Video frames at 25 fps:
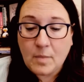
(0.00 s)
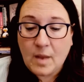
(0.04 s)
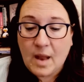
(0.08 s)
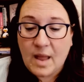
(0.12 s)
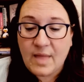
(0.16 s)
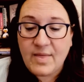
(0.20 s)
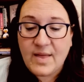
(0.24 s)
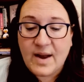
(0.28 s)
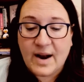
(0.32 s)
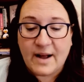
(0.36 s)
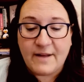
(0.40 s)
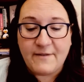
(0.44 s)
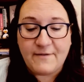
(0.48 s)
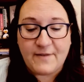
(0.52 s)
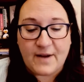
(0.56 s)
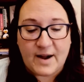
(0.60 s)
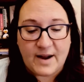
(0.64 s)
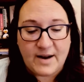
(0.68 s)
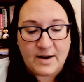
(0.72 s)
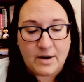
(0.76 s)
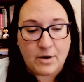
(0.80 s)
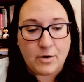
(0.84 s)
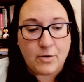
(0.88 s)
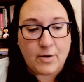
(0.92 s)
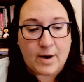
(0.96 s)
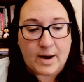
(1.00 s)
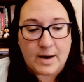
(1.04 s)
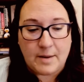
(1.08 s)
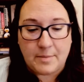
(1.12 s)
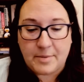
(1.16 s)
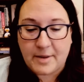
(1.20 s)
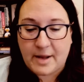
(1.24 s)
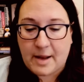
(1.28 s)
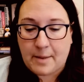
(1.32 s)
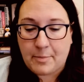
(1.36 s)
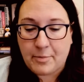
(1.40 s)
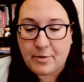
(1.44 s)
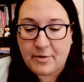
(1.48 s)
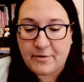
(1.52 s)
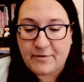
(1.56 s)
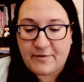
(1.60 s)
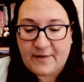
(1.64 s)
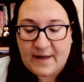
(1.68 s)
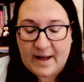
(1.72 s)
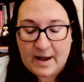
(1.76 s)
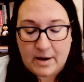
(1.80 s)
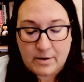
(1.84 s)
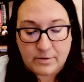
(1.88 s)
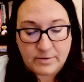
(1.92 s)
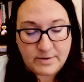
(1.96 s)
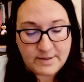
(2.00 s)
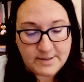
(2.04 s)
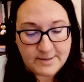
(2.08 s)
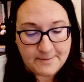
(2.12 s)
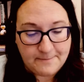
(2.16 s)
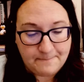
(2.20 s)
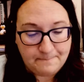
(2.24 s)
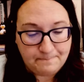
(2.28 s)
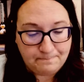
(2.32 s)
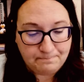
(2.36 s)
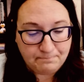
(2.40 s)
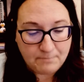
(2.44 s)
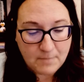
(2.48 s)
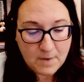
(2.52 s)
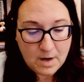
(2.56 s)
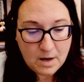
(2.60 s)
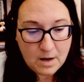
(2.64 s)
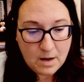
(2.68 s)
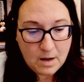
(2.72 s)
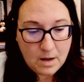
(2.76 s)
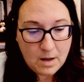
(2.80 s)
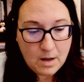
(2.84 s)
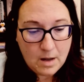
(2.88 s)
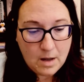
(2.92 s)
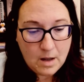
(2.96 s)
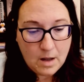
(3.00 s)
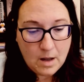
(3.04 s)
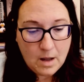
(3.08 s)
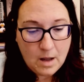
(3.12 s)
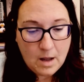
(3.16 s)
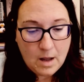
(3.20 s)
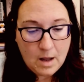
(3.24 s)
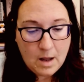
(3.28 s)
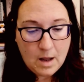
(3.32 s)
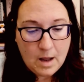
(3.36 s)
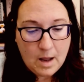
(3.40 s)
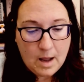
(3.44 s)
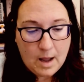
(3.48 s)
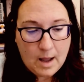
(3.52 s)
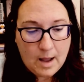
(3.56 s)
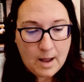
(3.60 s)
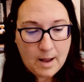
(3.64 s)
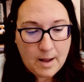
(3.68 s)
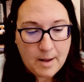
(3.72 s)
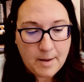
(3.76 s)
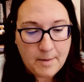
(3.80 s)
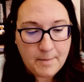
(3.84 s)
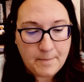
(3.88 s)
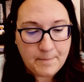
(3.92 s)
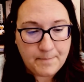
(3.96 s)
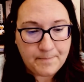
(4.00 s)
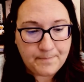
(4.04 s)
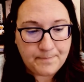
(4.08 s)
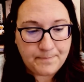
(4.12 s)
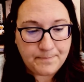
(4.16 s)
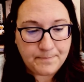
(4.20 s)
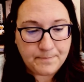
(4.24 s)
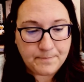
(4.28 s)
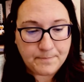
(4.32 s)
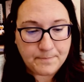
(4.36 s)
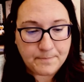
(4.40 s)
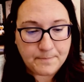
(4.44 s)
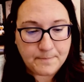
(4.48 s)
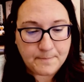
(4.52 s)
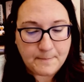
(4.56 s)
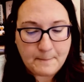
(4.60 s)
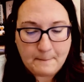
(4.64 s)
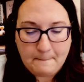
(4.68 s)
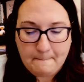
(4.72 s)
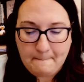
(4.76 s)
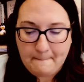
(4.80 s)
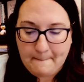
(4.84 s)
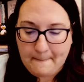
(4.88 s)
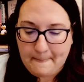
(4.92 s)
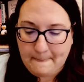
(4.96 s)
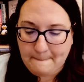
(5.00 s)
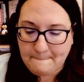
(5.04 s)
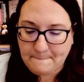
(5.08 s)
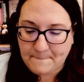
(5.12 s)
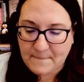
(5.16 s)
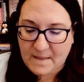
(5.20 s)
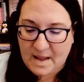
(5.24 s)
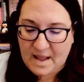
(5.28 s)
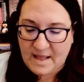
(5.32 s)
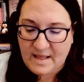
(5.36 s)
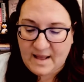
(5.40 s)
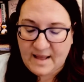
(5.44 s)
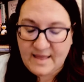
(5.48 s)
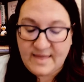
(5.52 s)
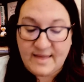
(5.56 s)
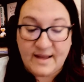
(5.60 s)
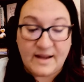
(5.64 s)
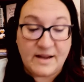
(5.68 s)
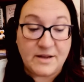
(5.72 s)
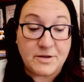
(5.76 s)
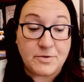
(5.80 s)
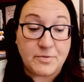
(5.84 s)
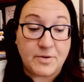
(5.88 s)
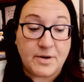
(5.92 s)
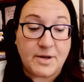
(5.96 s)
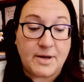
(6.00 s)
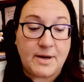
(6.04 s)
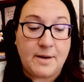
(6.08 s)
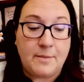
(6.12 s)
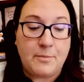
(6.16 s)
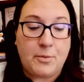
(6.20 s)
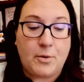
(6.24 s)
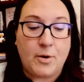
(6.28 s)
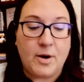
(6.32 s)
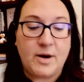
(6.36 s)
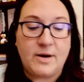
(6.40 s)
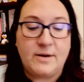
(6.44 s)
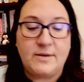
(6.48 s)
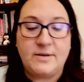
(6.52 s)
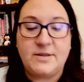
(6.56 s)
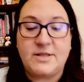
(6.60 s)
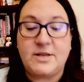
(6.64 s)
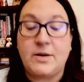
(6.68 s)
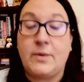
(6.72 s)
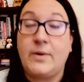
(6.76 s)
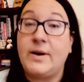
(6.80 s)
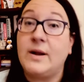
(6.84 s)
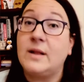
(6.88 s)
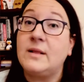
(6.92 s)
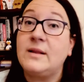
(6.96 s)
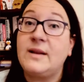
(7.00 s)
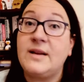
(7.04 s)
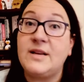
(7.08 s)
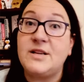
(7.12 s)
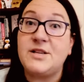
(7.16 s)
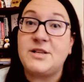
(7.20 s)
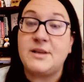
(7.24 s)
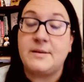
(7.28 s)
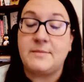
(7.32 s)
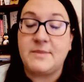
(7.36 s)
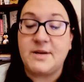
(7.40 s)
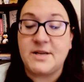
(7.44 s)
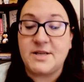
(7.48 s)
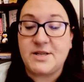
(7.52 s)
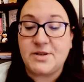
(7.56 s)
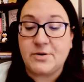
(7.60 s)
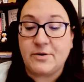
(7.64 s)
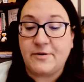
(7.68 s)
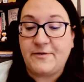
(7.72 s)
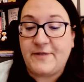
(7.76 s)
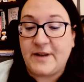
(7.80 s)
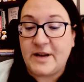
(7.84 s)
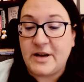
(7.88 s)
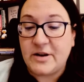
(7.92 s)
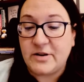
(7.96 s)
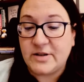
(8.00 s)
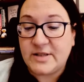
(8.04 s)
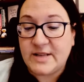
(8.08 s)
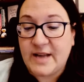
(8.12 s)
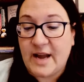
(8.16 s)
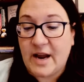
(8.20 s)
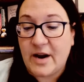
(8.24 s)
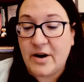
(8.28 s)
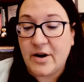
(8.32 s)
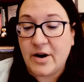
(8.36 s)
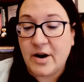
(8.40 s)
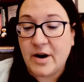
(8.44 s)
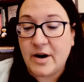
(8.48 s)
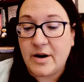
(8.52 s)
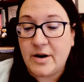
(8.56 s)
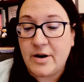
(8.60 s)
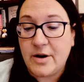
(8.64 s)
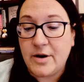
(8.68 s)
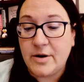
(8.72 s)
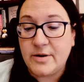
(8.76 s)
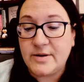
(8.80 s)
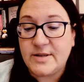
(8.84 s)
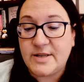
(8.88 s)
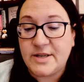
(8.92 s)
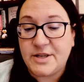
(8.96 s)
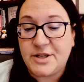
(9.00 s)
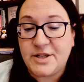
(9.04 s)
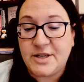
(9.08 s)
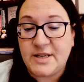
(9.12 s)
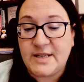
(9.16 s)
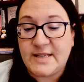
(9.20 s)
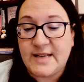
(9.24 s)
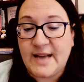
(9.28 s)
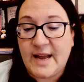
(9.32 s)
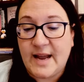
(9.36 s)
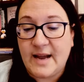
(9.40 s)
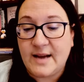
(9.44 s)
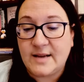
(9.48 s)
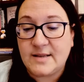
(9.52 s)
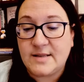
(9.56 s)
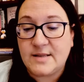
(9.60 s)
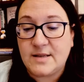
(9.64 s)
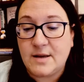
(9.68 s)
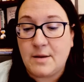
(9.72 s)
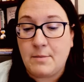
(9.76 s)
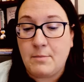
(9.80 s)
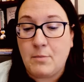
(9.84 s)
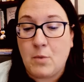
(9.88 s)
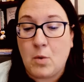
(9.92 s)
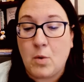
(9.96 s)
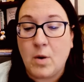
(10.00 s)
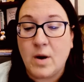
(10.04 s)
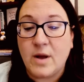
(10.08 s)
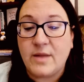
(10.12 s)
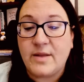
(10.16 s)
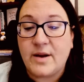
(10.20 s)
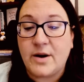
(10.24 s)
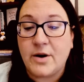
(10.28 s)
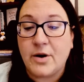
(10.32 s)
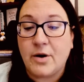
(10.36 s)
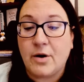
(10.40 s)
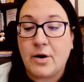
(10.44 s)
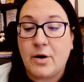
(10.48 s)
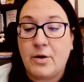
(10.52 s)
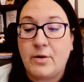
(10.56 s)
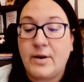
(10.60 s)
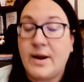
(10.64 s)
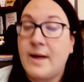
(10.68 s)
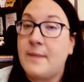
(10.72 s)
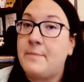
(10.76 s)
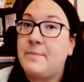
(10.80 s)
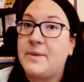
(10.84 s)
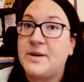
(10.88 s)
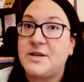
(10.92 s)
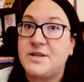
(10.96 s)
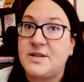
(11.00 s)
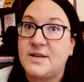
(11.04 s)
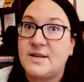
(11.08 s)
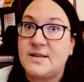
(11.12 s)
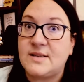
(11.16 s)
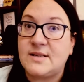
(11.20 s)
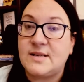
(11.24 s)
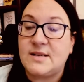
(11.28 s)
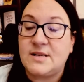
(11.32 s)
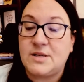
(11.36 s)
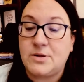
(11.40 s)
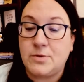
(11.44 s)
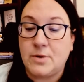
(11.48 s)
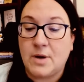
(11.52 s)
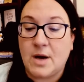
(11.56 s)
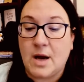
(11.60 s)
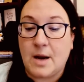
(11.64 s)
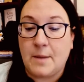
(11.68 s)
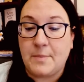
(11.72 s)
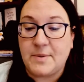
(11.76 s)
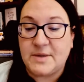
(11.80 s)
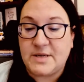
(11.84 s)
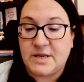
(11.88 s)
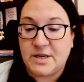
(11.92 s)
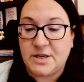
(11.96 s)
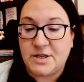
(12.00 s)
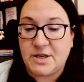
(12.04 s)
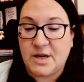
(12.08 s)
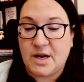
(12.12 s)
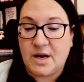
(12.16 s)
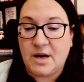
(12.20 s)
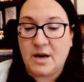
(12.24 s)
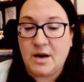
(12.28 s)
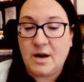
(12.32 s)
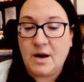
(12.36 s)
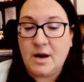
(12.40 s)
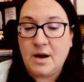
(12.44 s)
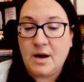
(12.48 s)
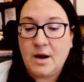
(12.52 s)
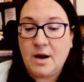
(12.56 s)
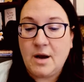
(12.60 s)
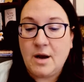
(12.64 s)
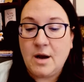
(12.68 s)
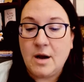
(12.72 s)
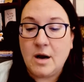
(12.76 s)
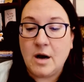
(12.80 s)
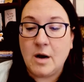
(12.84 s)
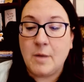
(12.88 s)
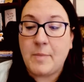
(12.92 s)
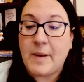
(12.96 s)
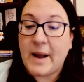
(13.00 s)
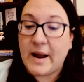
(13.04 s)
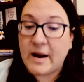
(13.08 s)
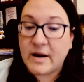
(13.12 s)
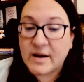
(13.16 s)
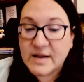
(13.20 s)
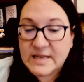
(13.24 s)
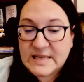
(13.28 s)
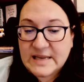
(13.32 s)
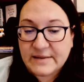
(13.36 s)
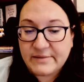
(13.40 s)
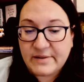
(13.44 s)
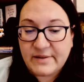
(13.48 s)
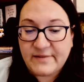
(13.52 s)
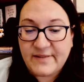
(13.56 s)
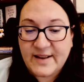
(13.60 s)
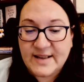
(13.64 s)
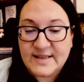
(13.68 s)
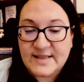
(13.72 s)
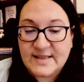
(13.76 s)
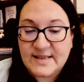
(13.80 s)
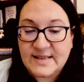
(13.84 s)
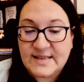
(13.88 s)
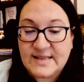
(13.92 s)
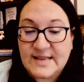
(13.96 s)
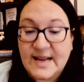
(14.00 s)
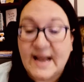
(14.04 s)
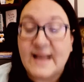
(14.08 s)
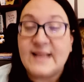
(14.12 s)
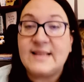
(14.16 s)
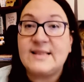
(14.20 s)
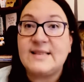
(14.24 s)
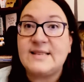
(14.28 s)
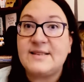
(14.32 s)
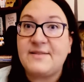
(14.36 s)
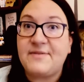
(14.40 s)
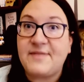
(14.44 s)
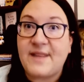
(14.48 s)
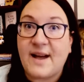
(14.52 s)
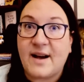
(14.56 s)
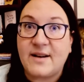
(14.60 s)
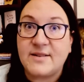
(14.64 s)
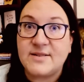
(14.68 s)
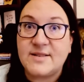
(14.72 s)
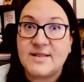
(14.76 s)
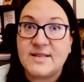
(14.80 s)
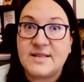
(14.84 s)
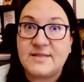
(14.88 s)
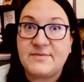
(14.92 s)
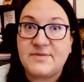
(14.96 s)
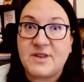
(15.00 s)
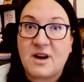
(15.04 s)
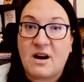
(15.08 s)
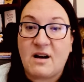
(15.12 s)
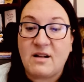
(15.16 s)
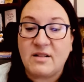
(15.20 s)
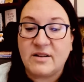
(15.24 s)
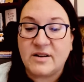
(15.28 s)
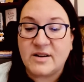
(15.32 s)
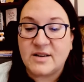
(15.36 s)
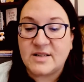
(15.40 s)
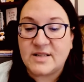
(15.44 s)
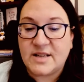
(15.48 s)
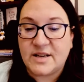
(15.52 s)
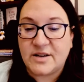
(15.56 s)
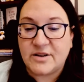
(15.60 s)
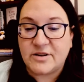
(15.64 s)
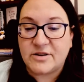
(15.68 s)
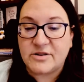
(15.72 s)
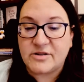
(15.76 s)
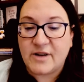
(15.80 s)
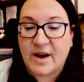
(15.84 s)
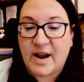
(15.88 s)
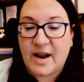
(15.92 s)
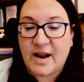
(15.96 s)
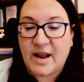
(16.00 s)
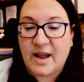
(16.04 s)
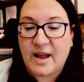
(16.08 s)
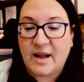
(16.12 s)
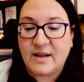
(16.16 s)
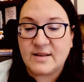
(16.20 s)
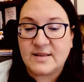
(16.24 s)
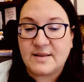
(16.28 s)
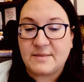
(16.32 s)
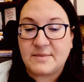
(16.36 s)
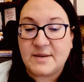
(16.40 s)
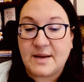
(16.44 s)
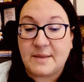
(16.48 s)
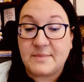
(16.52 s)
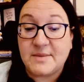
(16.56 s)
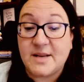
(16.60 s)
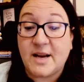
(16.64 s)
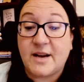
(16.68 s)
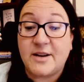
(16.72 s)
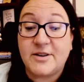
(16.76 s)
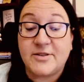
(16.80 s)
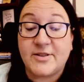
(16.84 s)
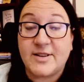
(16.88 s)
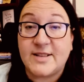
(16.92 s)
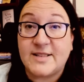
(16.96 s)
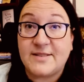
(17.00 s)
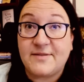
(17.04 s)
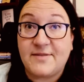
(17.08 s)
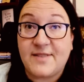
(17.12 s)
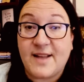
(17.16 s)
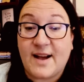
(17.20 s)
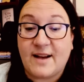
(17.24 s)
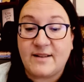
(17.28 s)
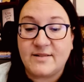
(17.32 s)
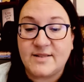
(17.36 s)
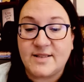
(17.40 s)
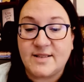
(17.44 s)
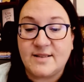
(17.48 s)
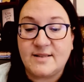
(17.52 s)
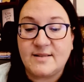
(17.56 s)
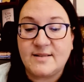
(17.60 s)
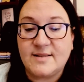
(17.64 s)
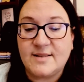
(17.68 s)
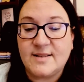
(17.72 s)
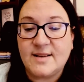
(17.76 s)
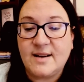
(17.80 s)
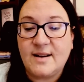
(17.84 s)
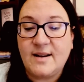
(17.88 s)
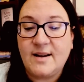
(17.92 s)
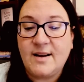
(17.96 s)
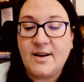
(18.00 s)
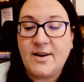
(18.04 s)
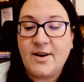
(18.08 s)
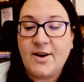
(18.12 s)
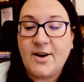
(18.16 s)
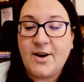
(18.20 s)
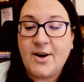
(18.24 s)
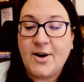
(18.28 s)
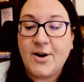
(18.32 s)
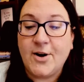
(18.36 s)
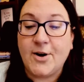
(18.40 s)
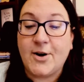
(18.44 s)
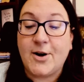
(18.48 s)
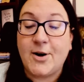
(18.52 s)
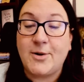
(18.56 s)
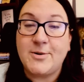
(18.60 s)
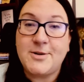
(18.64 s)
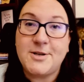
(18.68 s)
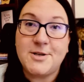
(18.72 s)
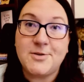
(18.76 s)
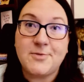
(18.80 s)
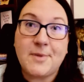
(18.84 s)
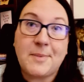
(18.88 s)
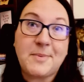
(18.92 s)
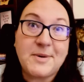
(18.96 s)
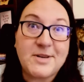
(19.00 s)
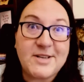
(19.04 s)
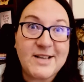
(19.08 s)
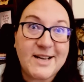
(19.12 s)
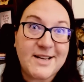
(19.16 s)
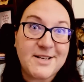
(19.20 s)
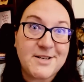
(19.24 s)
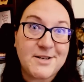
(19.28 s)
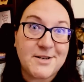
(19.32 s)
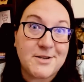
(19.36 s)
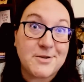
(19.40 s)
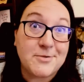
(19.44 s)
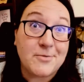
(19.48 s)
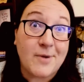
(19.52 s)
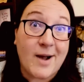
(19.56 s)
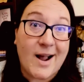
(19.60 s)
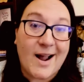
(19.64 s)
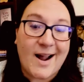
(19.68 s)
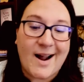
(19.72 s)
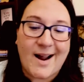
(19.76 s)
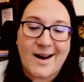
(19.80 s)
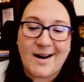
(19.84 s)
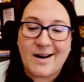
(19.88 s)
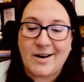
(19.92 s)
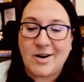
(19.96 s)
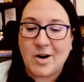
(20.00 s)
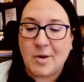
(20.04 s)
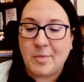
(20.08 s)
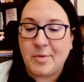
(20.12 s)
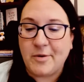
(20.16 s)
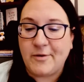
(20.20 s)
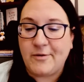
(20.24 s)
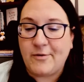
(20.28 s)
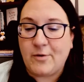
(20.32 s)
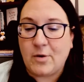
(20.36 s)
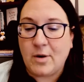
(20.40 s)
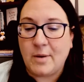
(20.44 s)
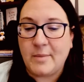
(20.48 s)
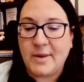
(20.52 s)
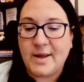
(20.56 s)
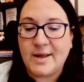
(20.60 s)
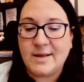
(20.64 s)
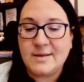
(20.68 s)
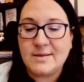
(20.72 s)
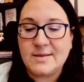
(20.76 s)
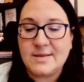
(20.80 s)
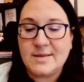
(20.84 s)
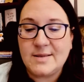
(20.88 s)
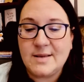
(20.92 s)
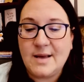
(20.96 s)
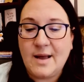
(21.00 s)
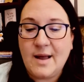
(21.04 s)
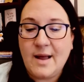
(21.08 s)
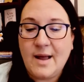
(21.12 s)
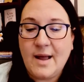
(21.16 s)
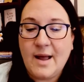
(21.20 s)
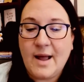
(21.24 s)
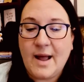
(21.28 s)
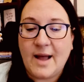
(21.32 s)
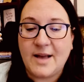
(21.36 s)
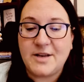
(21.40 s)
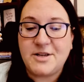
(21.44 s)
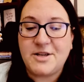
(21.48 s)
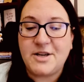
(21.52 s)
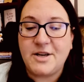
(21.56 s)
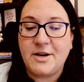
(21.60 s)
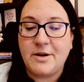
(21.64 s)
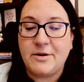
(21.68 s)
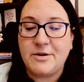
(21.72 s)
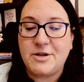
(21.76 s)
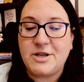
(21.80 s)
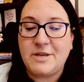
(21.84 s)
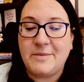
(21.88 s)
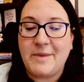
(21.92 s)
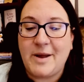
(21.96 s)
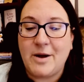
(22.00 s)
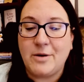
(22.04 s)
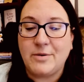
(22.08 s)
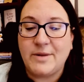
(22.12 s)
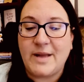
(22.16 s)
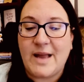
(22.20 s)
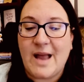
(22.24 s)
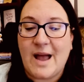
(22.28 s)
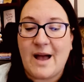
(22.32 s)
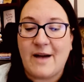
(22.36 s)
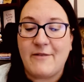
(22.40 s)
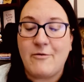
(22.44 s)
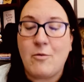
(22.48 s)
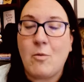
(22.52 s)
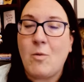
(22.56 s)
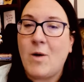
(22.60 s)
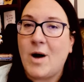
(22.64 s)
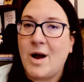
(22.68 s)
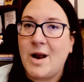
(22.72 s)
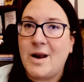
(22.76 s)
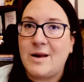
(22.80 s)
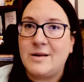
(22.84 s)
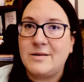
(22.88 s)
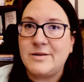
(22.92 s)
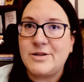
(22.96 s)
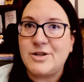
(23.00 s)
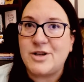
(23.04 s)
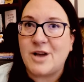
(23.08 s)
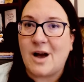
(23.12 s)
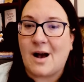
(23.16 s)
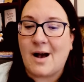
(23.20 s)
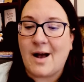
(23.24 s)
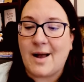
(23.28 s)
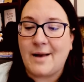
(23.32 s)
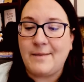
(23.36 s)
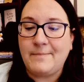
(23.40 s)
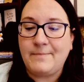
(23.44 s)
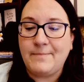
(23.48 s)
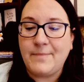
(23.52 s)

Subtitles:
that I find incredibly profound. And I think is really important. So an elite gymnast or figure skater knows that she takes more than her own ambitions into a competition. Her parents have invested tens of thousands of dollars in her training, sometimes hundreds of thousands. Her coaches' reputations ride on her performance, and she knows she may only have one shot.